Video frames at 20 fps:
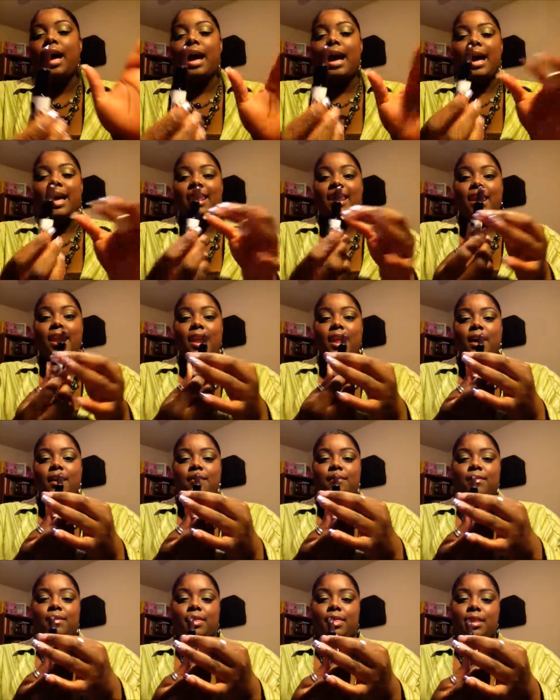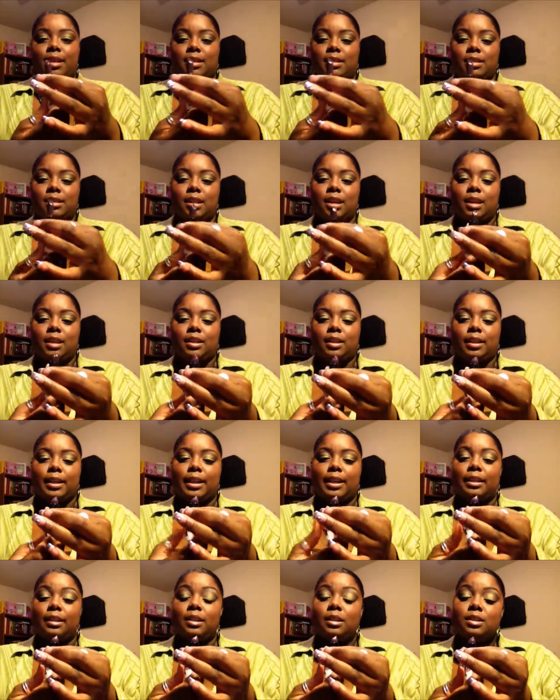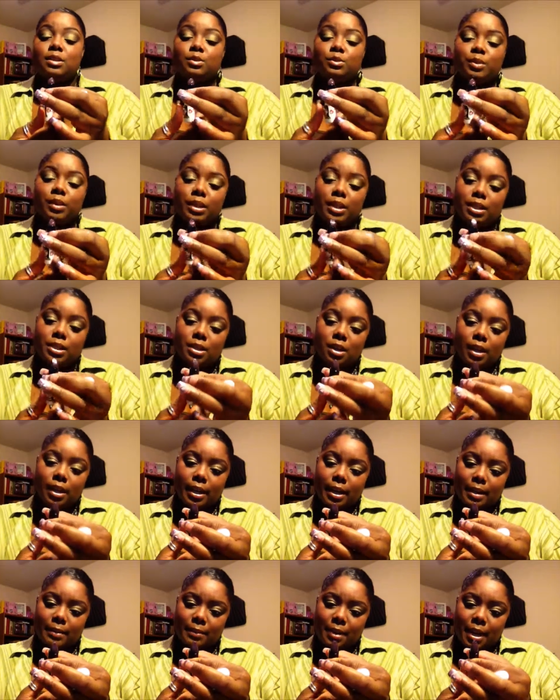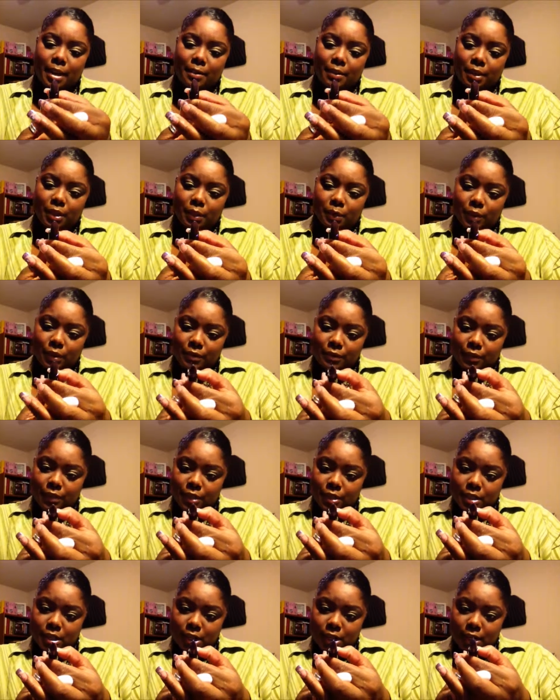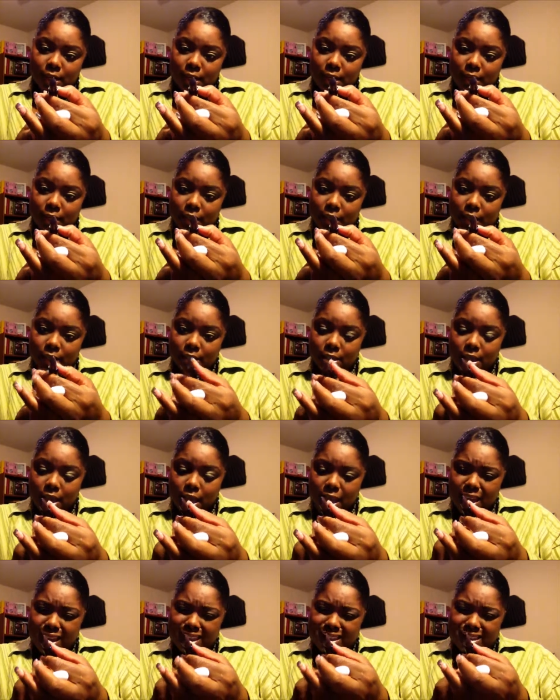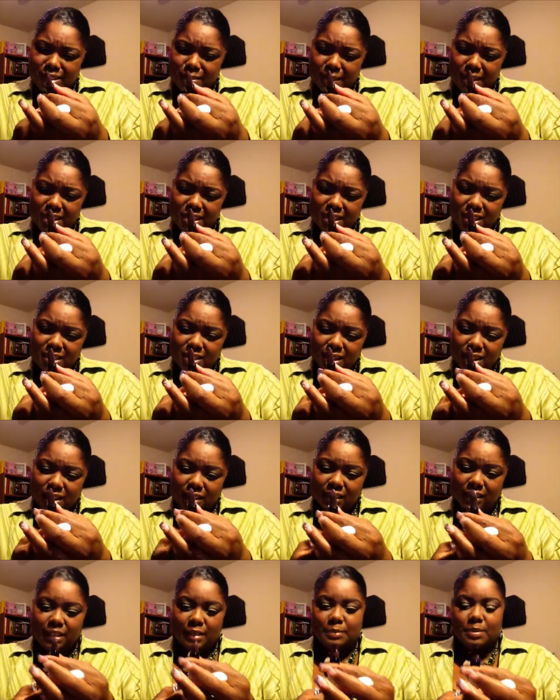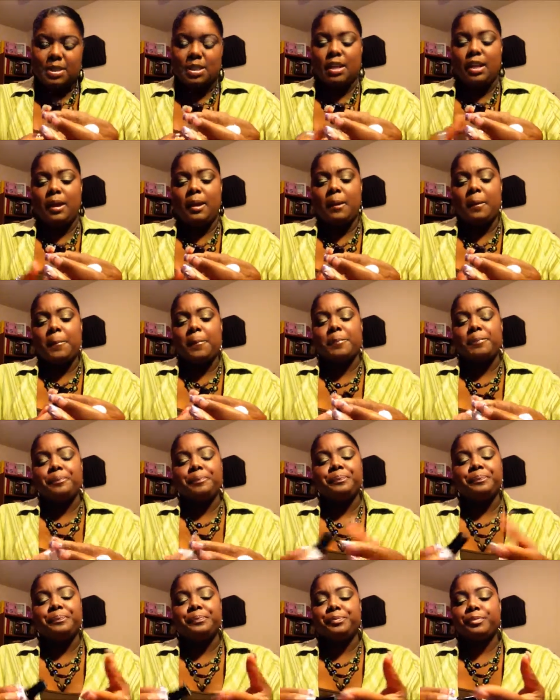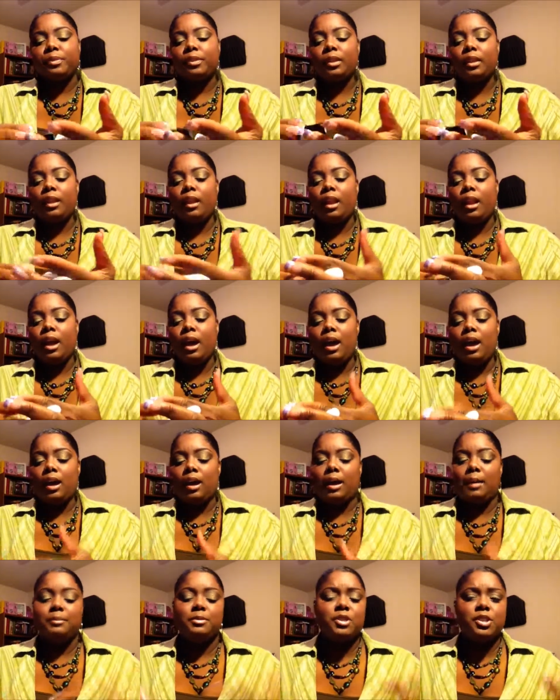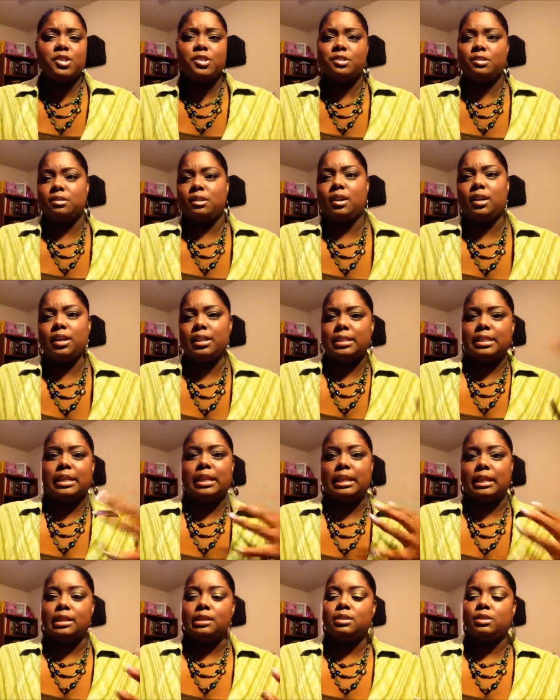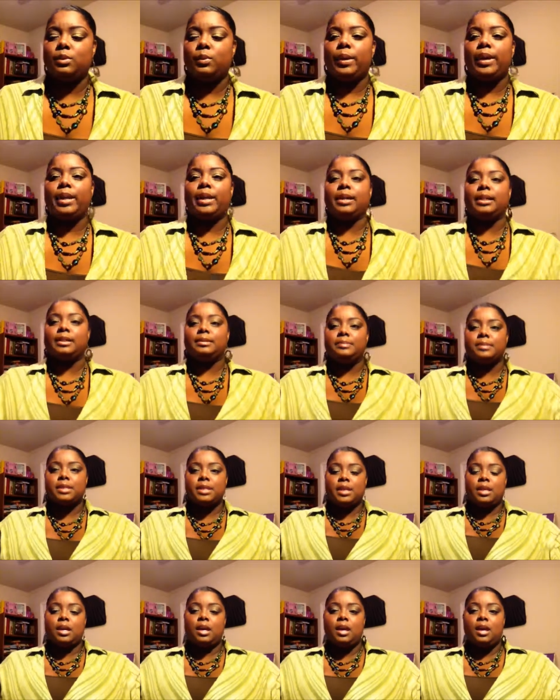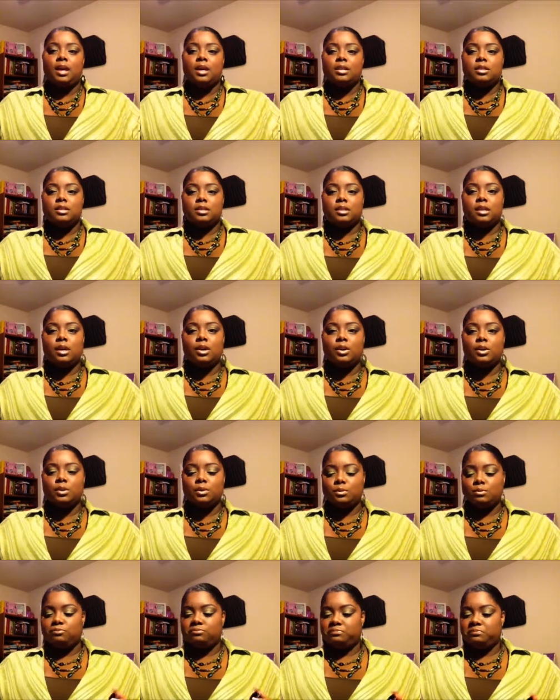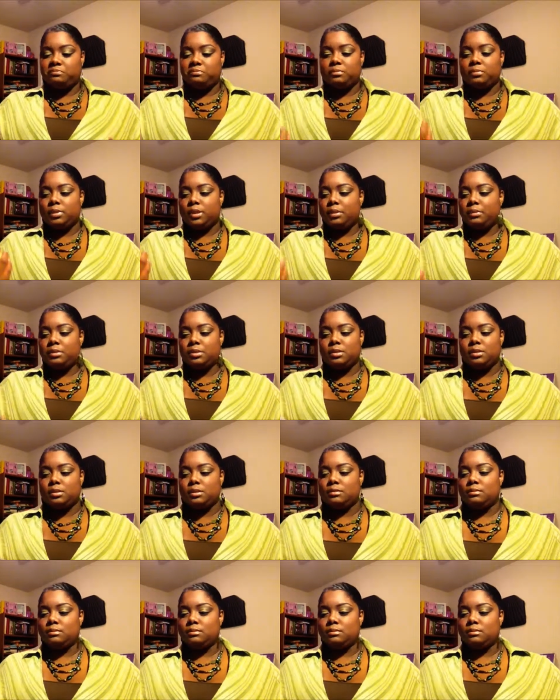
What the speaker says: I love this color. It looks really dark, and I'm not really one for dark colors, especially dark lipstick. I'm just starting to get into wearing lipstick, so it was